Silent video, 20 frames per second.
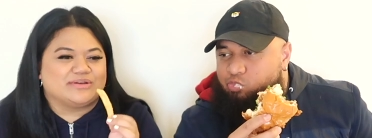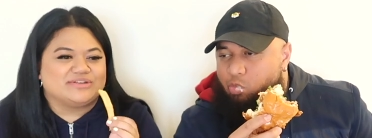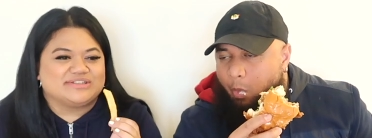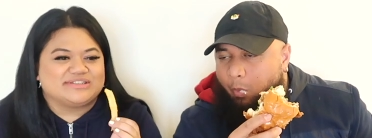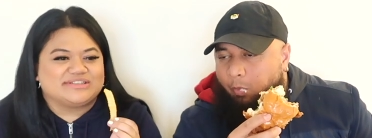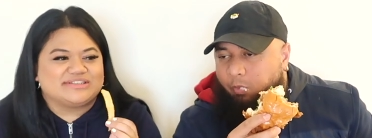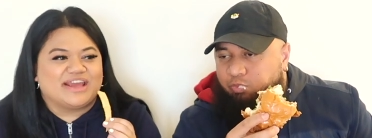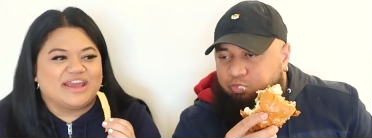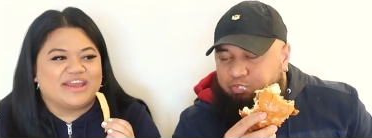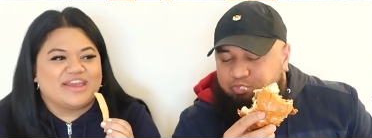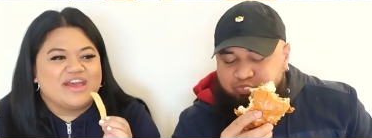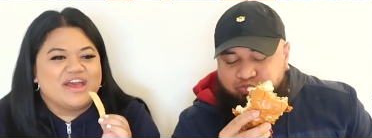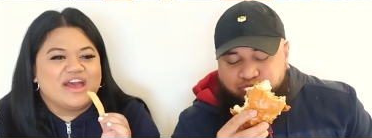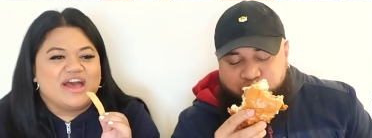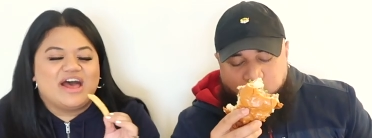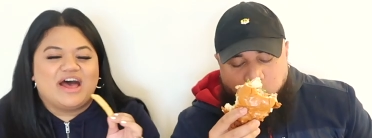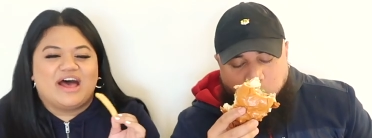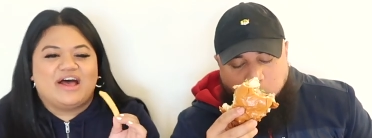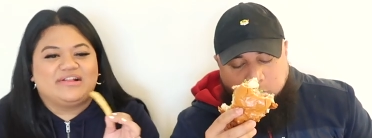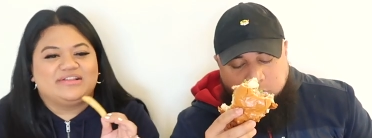Speaker 1: I was just like,
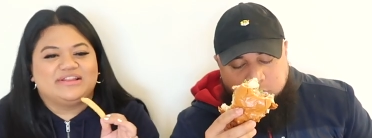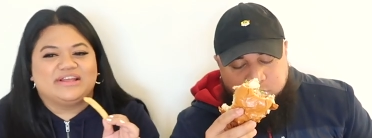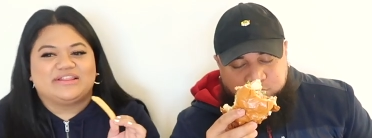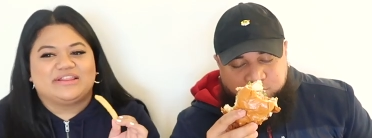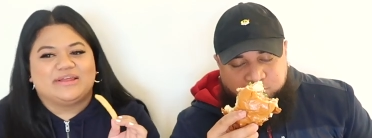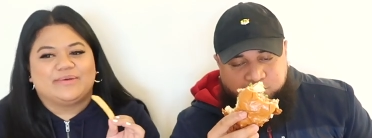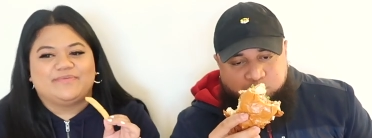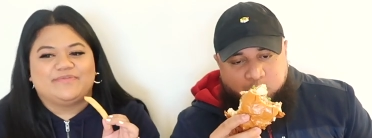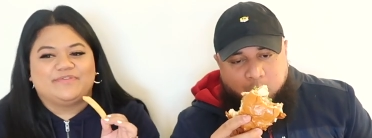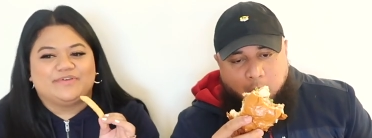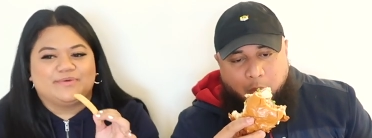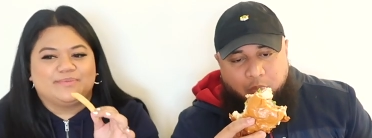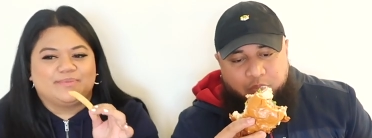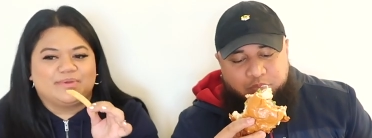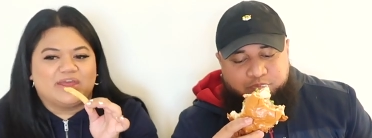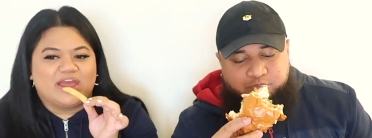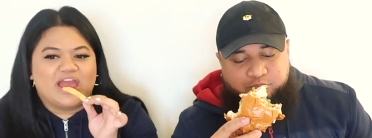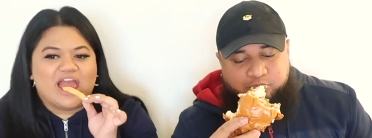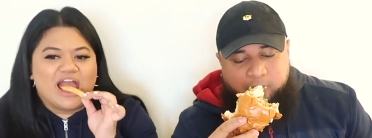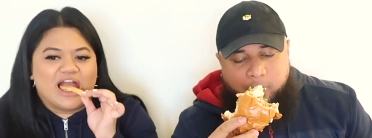I'll let them film
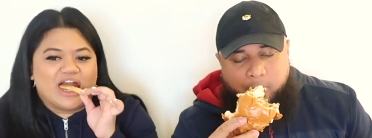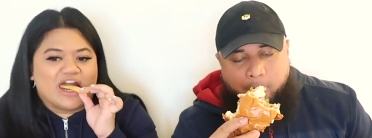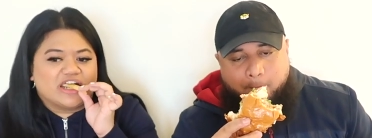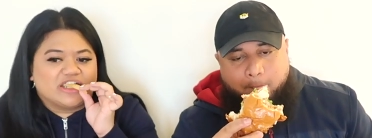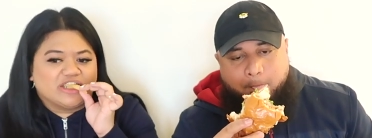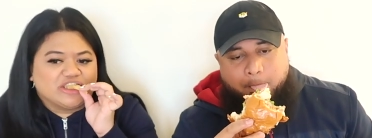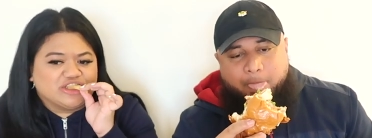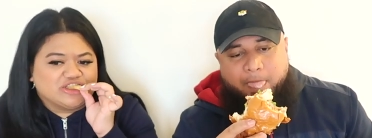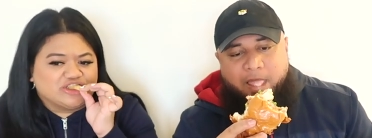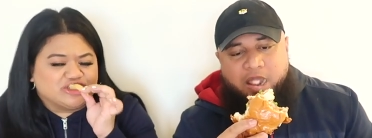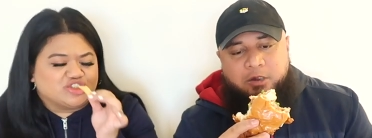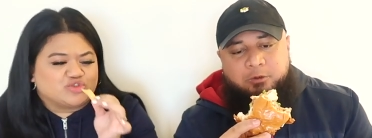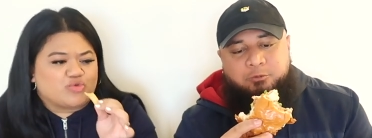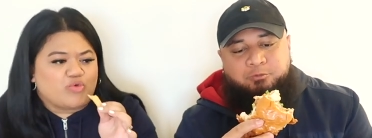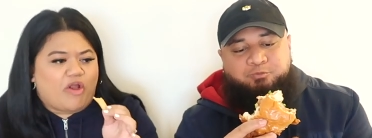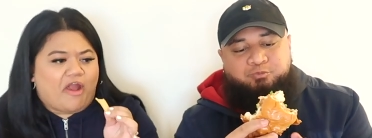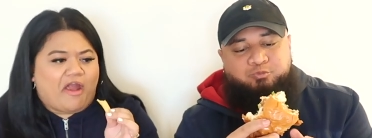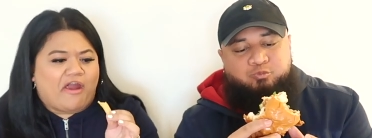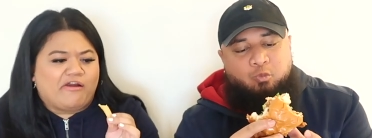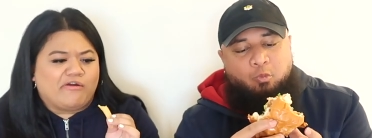it.
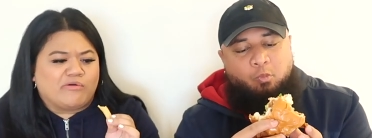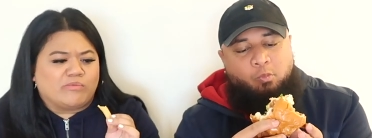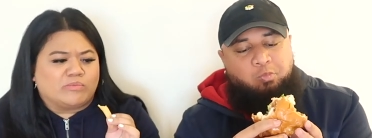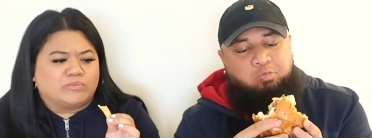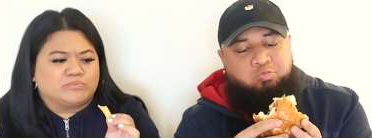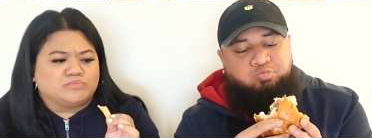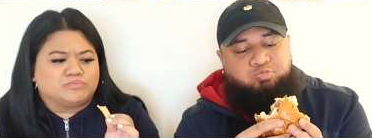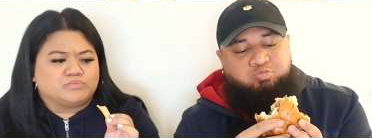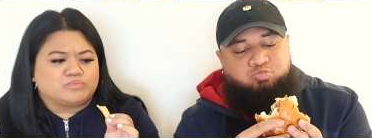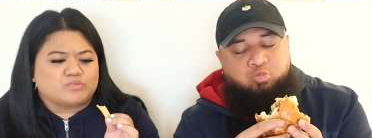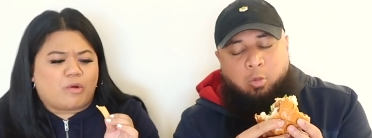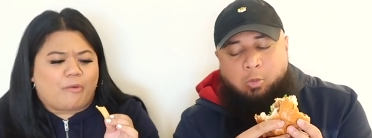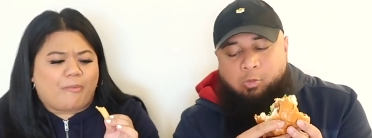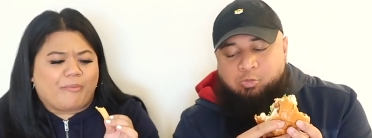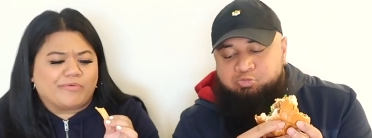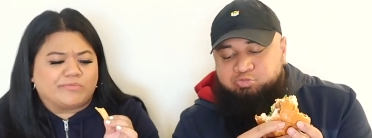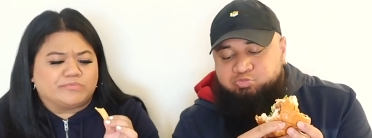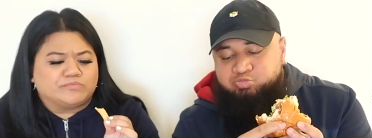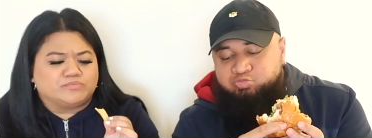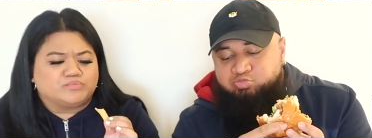And
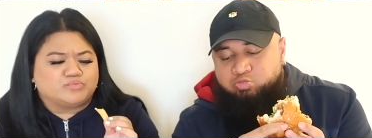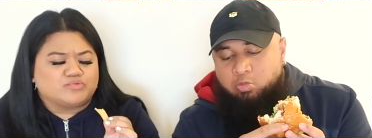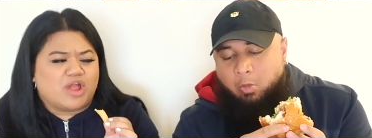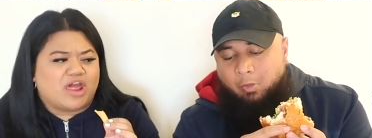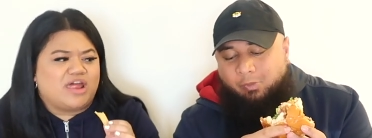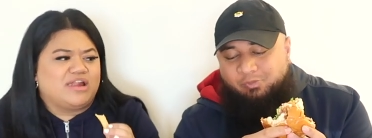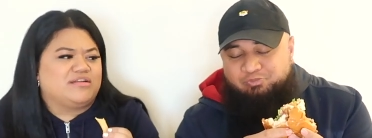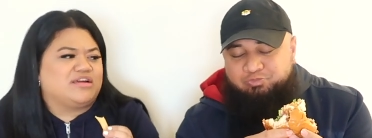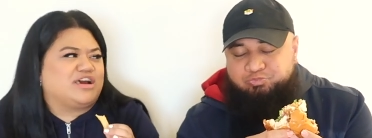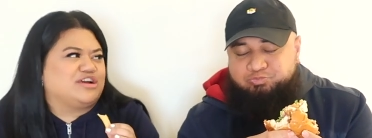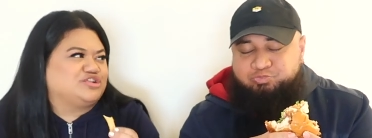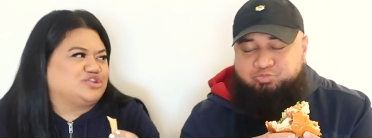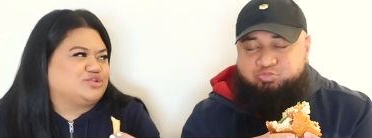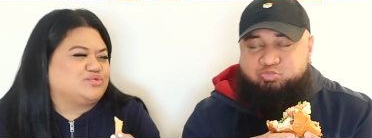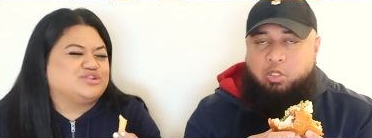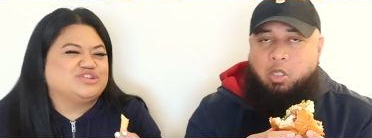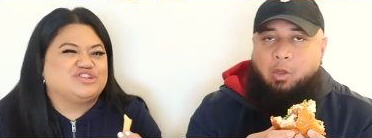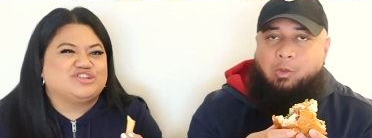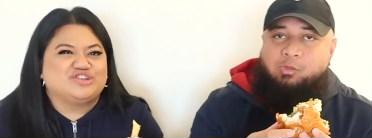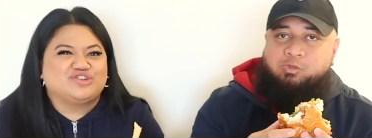I just
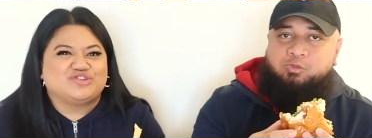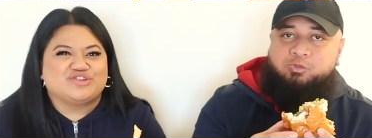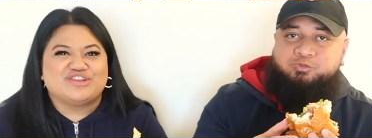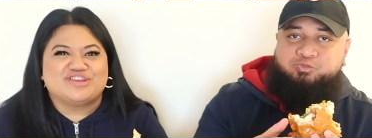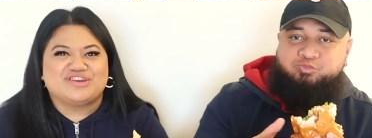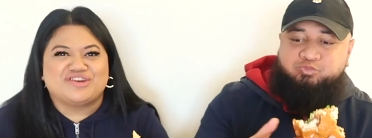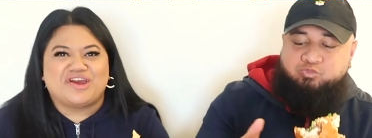wanted to enjoy the